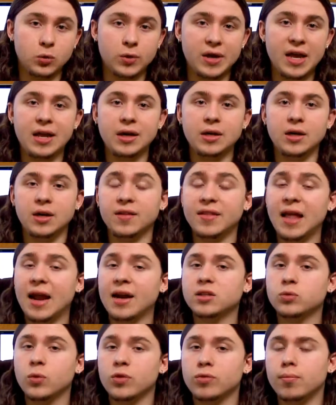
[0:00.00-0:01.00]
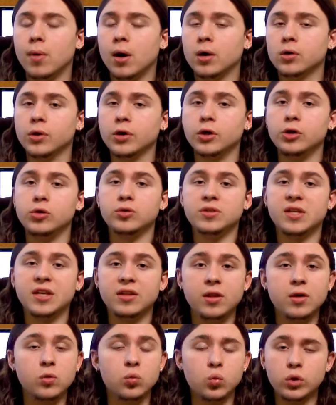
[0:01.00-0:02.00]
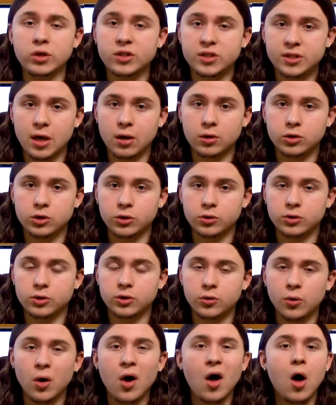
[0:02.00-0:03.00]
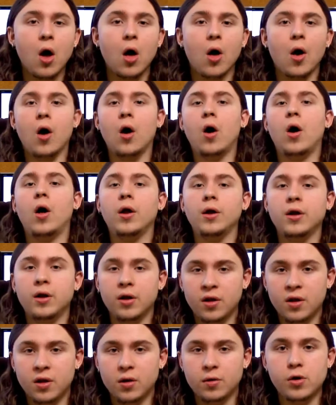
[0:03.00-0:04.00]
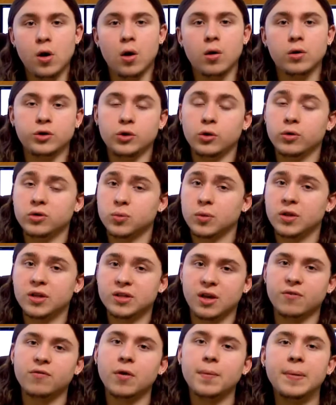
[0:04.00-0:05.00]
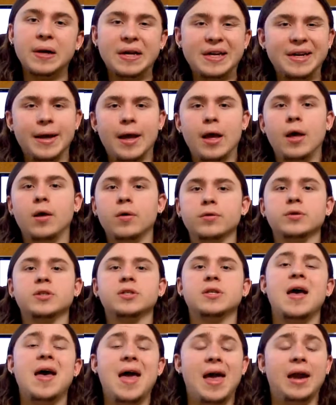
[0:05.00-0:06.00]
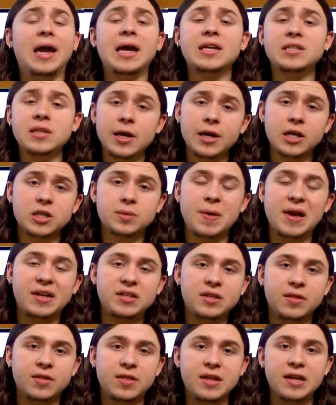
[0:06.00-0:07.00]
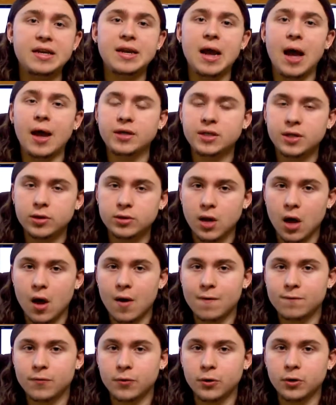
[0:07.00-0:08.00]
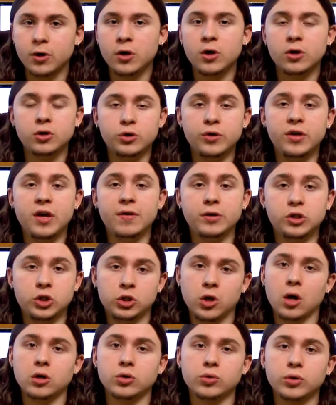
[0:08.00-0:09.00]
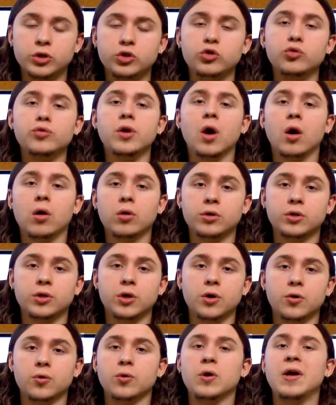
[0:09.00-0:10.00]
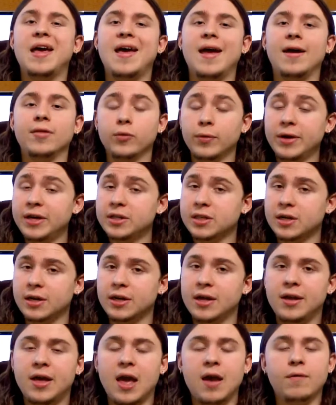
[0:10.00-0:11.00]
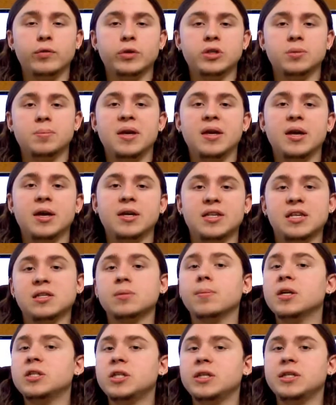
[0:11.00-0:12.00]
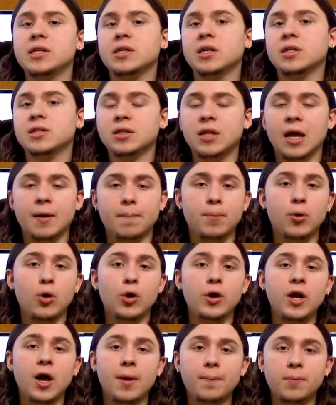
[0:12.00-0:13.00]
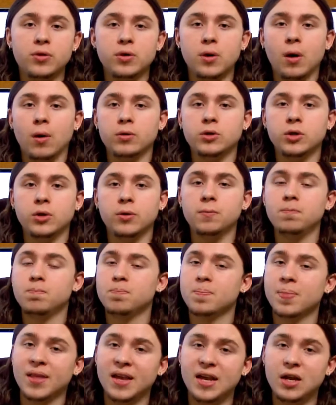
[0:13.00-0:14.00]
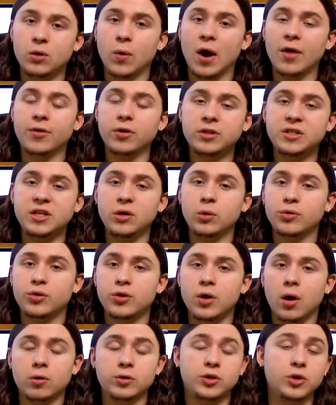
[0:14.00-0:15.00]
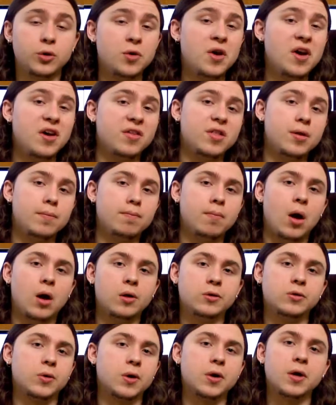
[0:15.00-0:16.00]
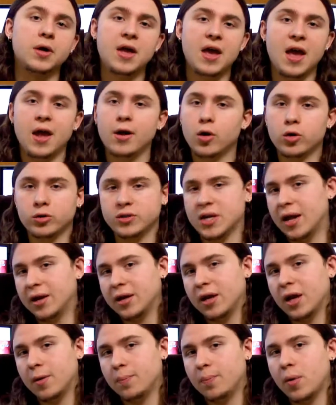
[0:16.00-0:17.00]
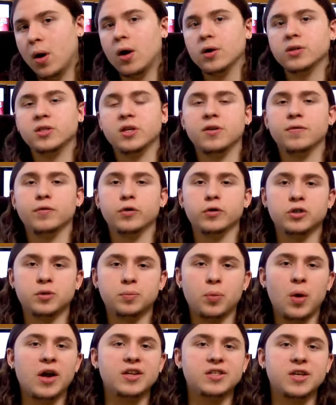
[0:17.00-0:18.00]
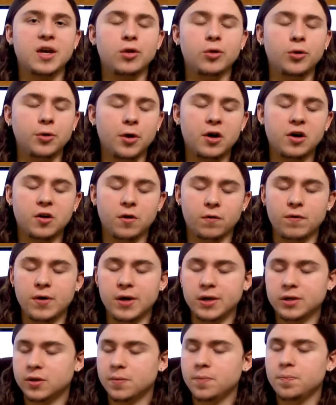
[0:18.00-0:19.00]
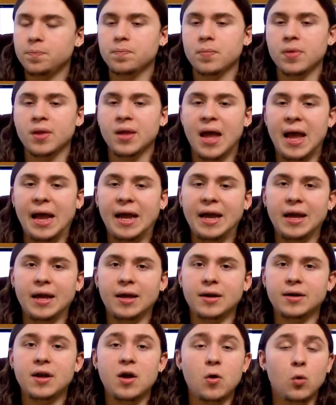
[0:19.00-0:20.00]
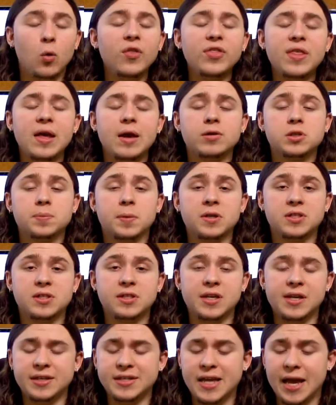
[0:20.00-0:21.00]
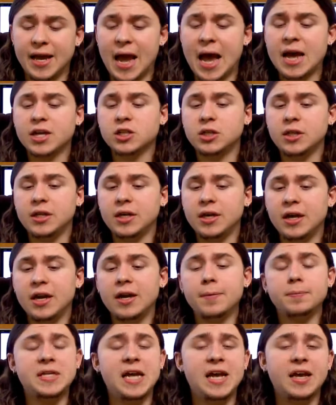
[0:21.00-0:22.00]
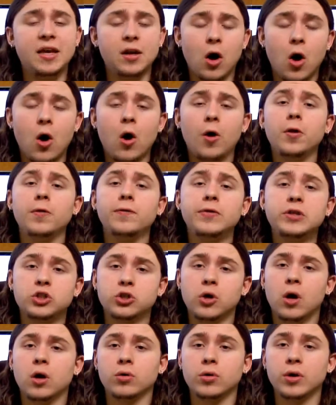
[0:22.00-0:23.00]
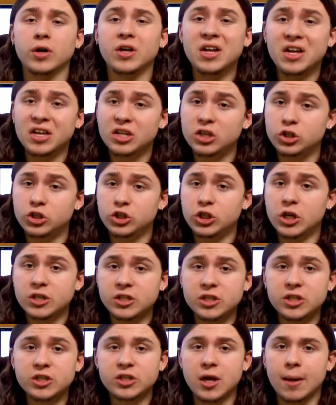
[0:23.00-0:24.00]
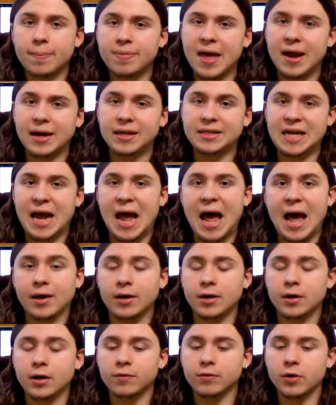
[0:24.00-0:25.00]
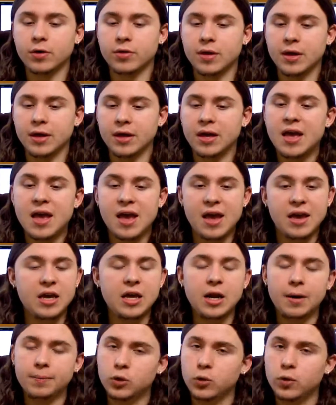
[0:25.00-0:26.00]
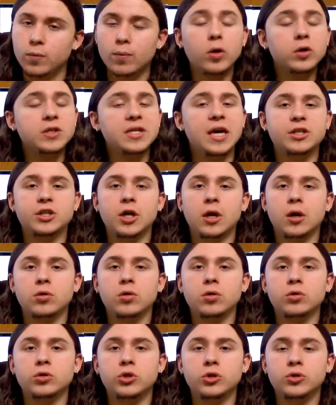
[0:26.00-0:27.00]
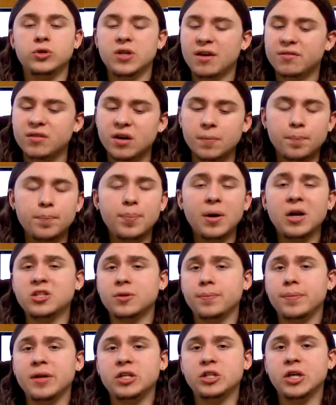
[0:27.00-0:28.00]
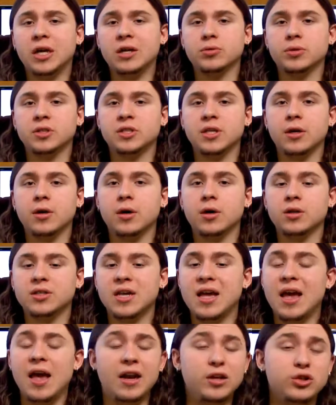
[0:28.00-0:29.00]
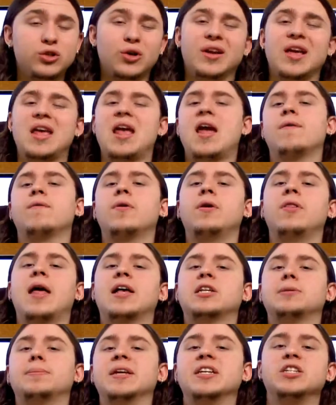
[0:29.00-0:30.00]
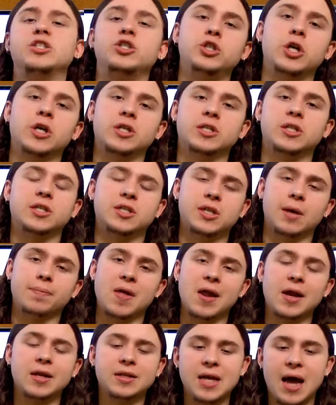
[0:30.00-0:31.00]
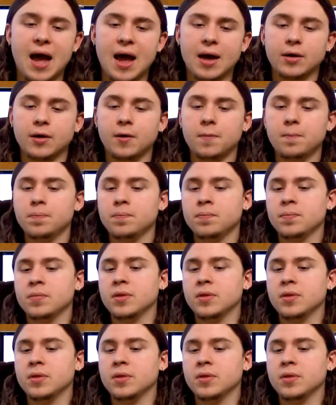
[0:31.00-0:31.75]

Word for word: episode ended, and that is with Madara using the wood style jutsu on Naruto as well as everybody else. And as I expected, the Nine-Tails offered to give his chakra to Naruto, and the reason he gave was because as much as he doesn't like putting up with Naruto, he'd rather deal with Naruto than Madara, and Naruto had a kind of positive or surprised kind of look on his face. And one thing I was supposed to see is that he actually ended up taking all of his chakra just to stop that attack and everything. He ended up doing multi-shadow clone jutsu, having a bunch of big giant Rasengan's, and it took every last bit just to stop that attack.